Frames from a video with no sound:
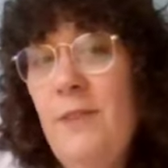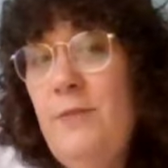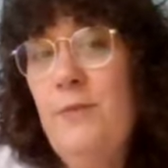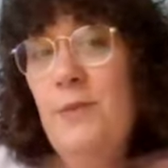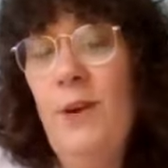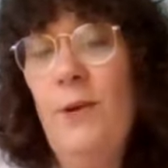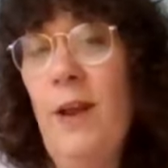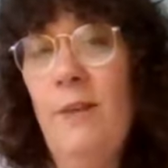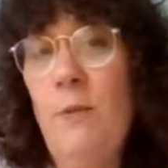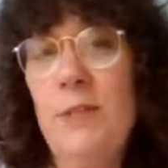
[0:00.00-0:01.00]
if
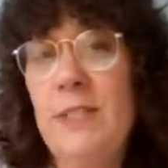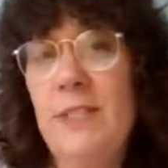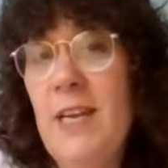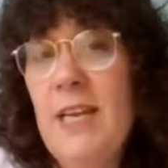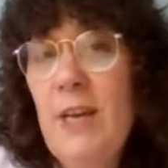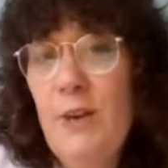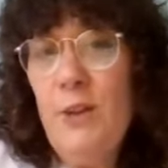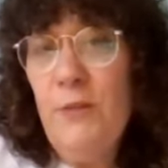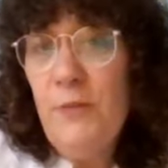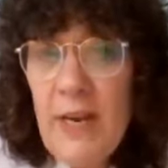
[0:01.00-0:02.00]
Ava wasn't taking care of
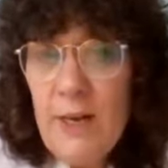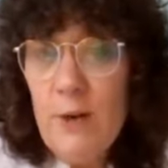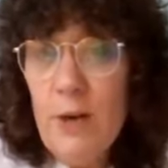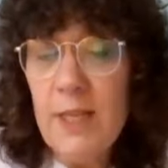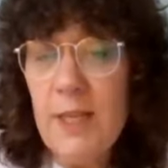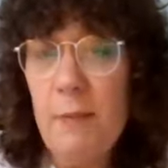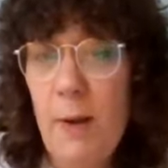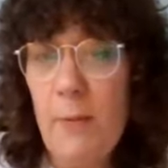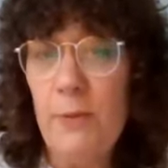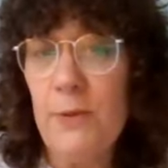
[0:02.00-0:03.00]
their feet and hooking them
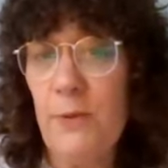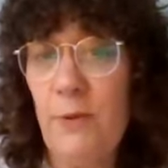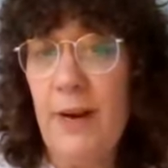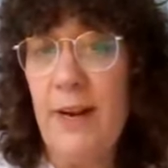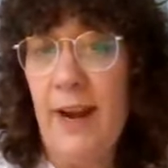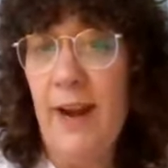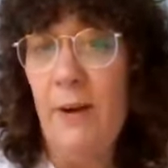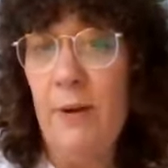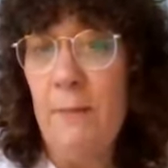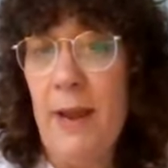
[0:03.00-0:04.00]
up with great
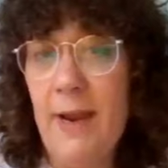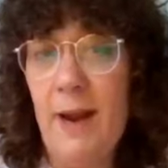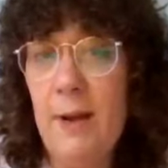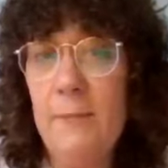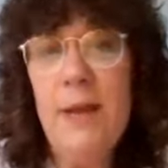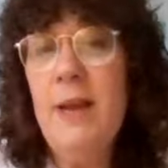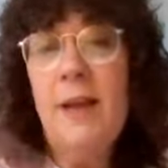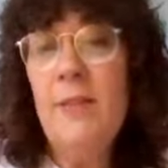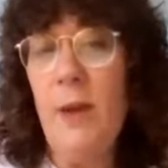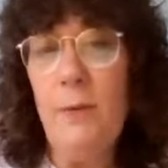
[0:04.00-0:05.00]
hair and makeup,
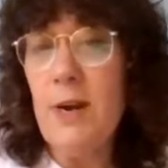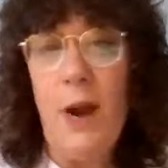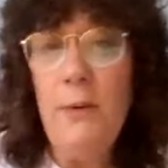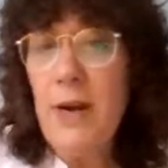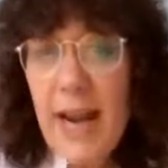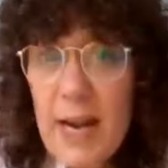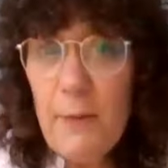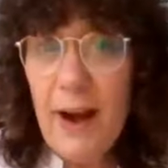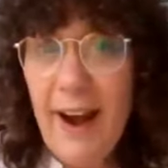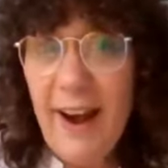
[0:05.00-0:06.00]
they weren't going
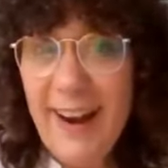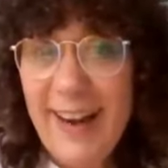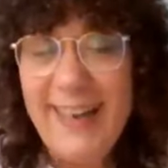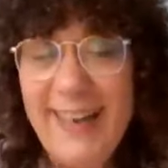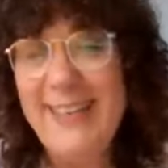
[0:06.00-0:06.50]
anywhere.